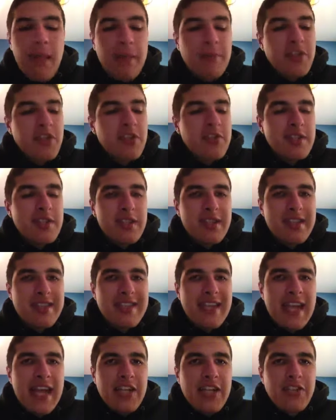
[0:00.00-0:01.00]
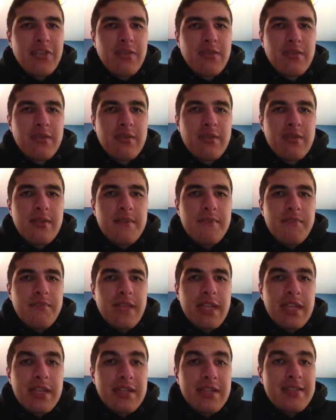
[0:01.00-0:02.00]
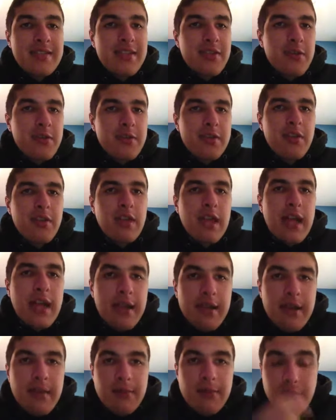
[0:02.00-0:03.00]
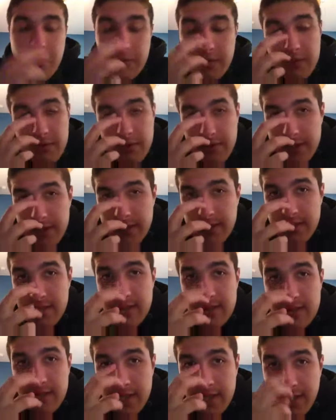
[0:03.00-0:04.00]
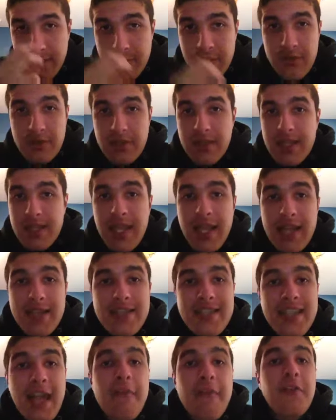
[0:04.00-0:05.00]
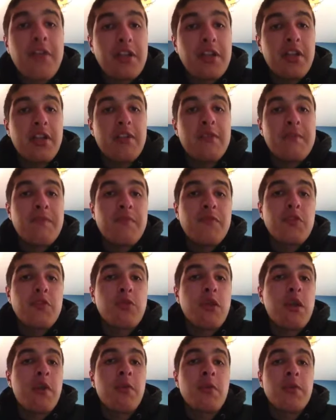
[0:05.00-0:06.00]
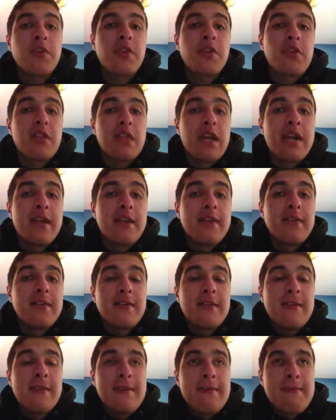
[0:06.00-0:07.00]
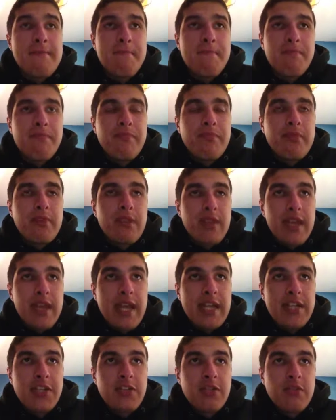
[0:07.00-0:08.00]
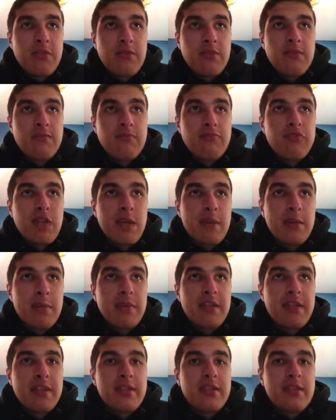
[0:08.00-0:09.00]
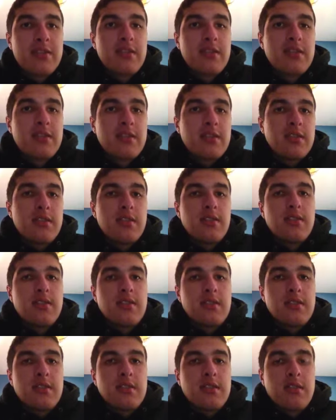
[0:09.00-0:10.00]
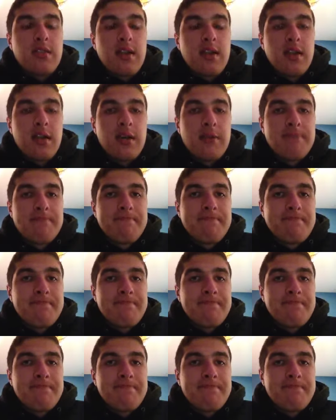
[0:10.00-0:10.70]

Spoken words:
sure it's at least national, at least in North Carolina. I'm sure it's definitely throughout North Carolina. National, probably. But